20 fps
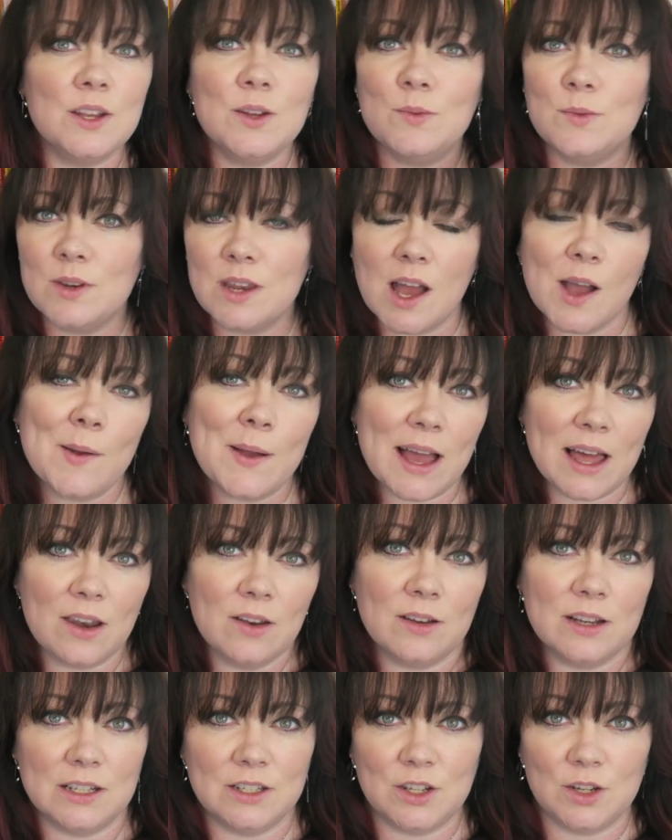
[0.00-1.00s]
You know how
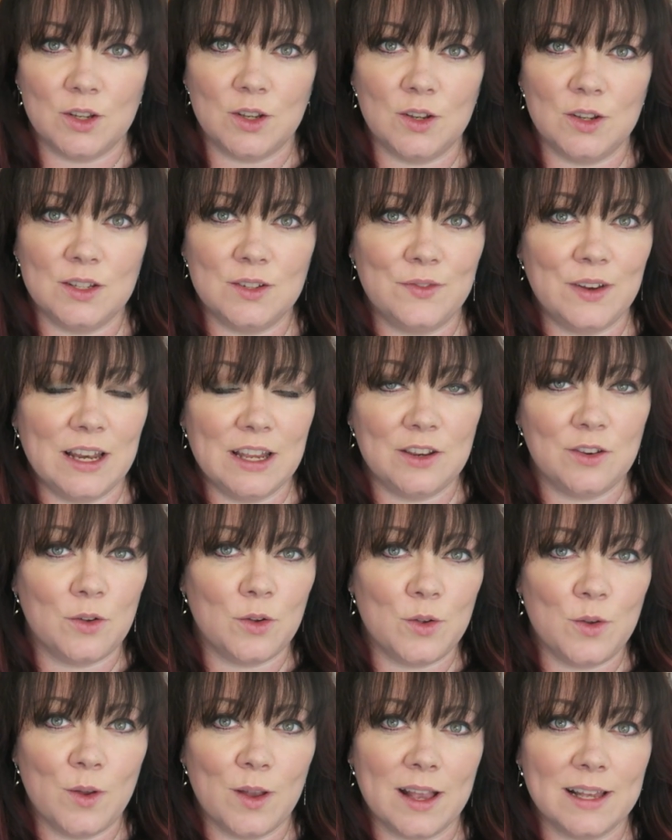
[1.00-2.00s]
long it took you to fill in
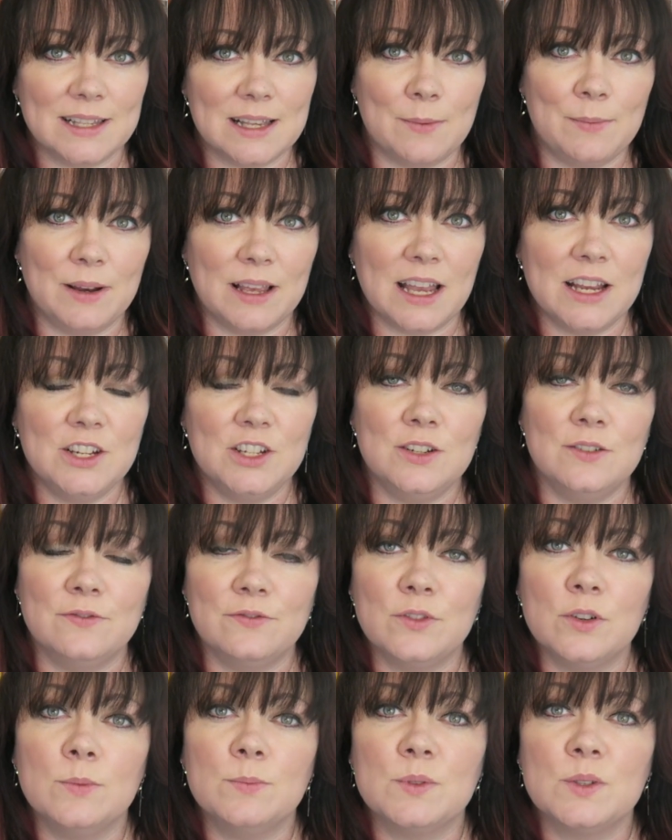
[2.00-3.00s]
your UCAS application
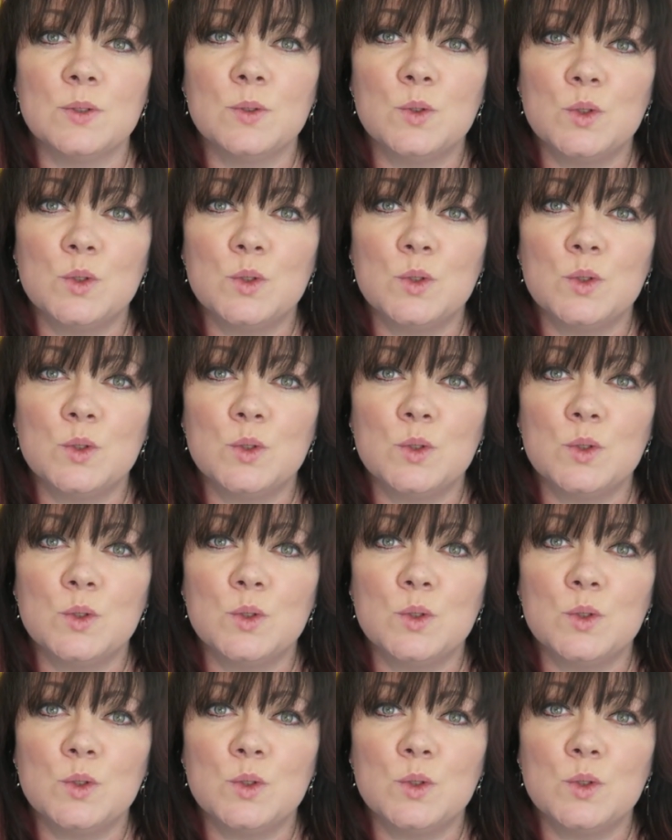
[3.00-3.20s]
forms.